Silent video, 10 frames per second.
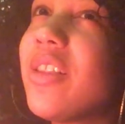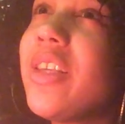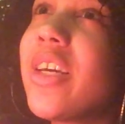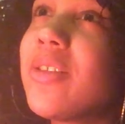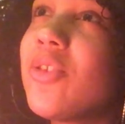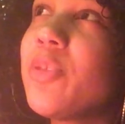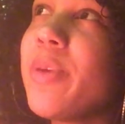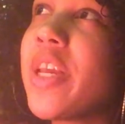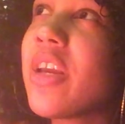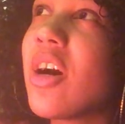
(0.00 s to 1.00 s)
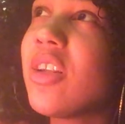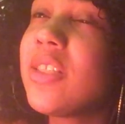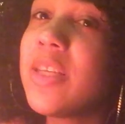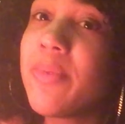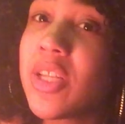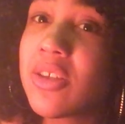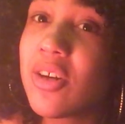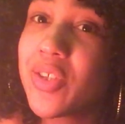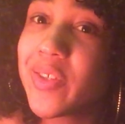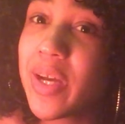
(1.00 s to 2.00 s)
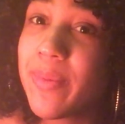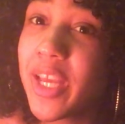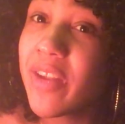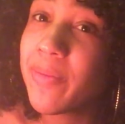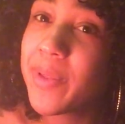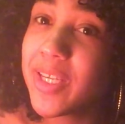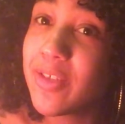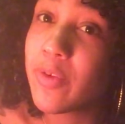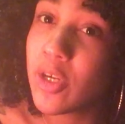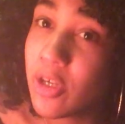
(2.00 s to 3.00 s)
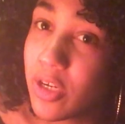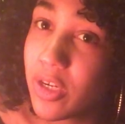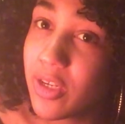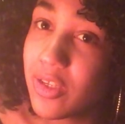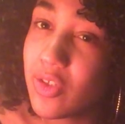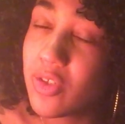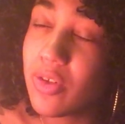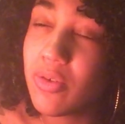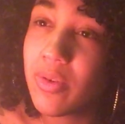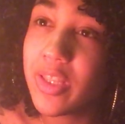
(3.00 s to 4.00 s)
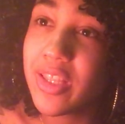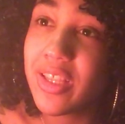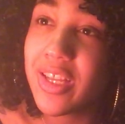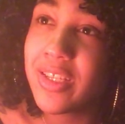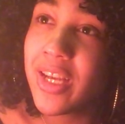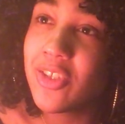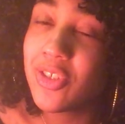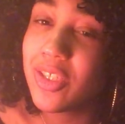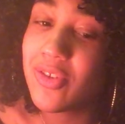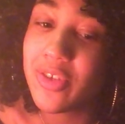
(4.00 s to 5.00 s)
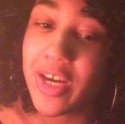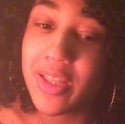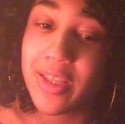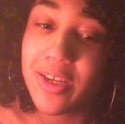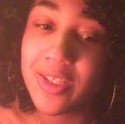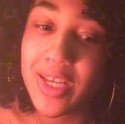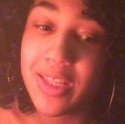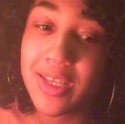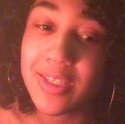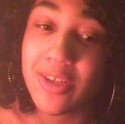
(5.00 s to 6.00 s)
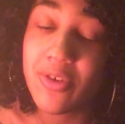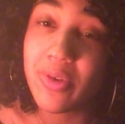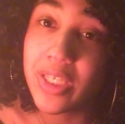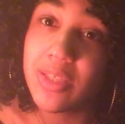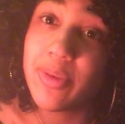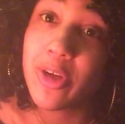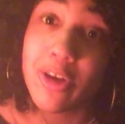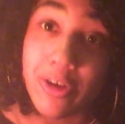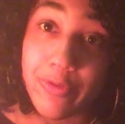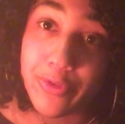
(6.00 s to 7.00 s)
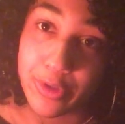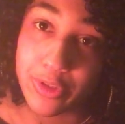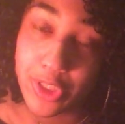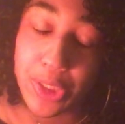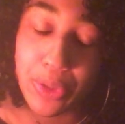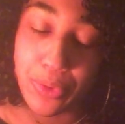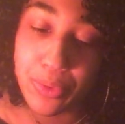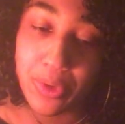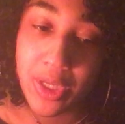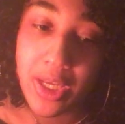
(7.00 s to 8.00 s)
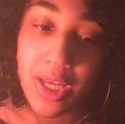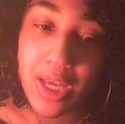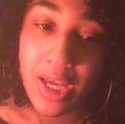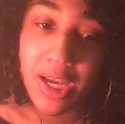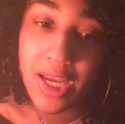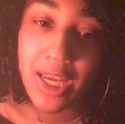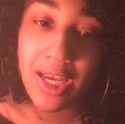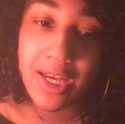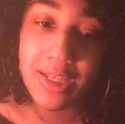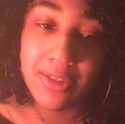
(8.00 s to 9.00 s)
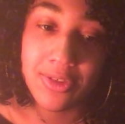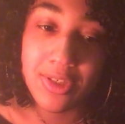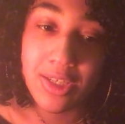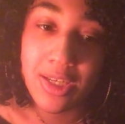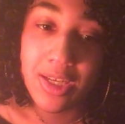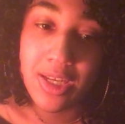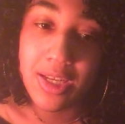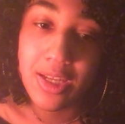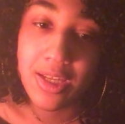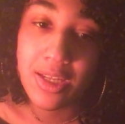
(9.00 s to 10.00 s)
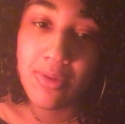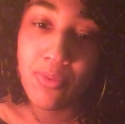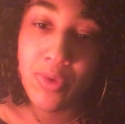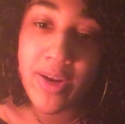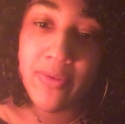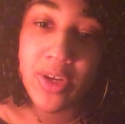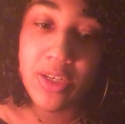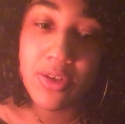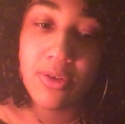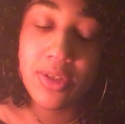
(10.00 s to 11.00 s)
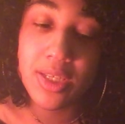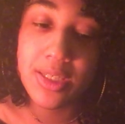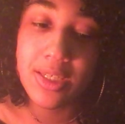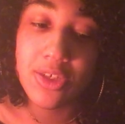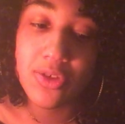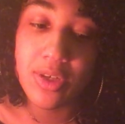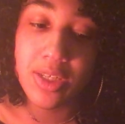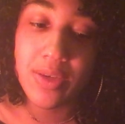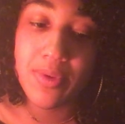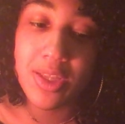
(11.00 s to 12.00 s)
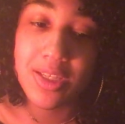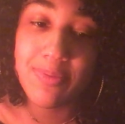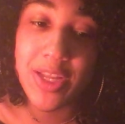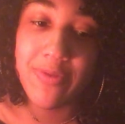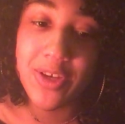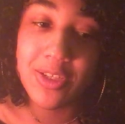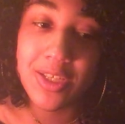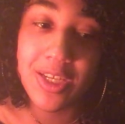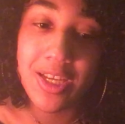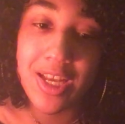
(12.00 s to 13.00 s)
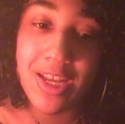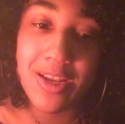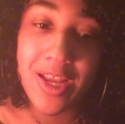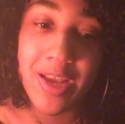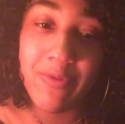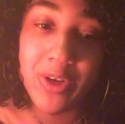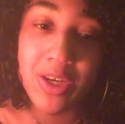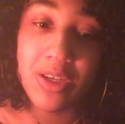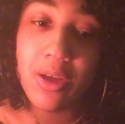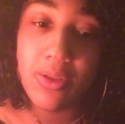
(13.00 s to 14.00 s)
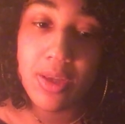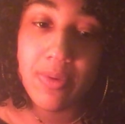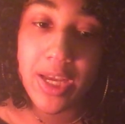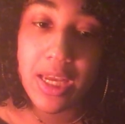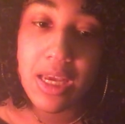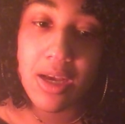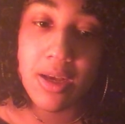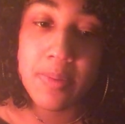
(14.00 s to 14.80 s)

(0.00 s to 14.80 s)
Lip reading: yes, they're speaking honestly, but it's also coming out of a place of hurt. So intentionally or not, they are saying things that are going to be hurtful to you. And whatever internal things they are struggling with, it's manifesting in a very unhealthy way.